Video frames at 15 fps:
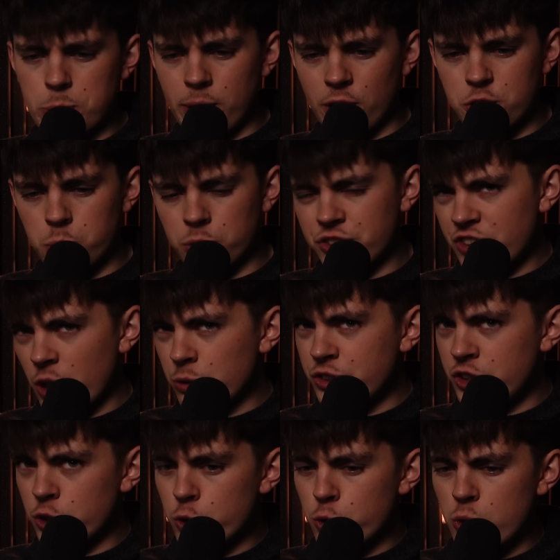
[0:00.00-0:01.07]
birds of one stone,
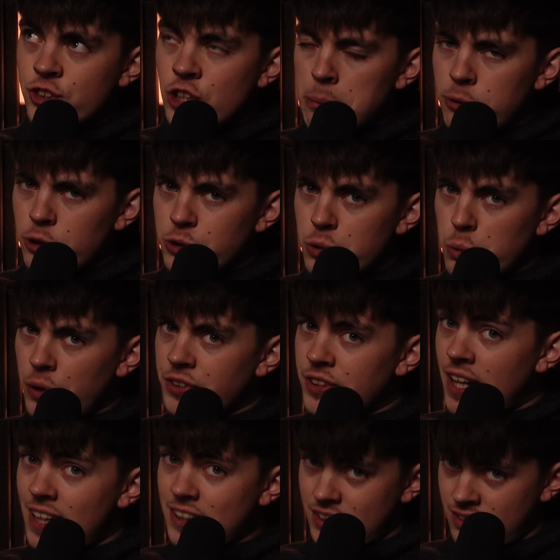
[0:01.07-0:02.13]
2 trebles of 1
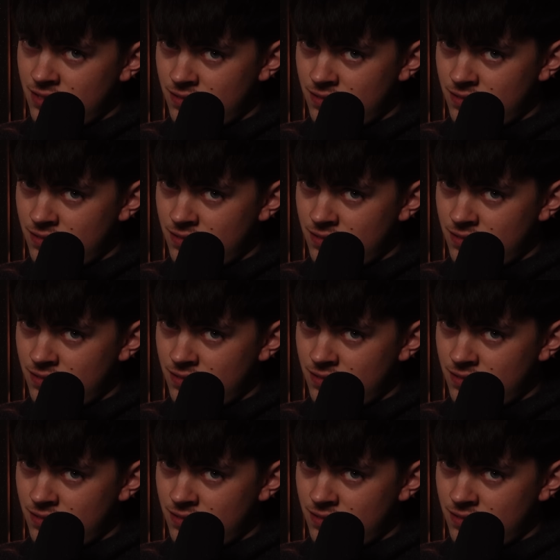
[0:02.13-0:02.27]
dart.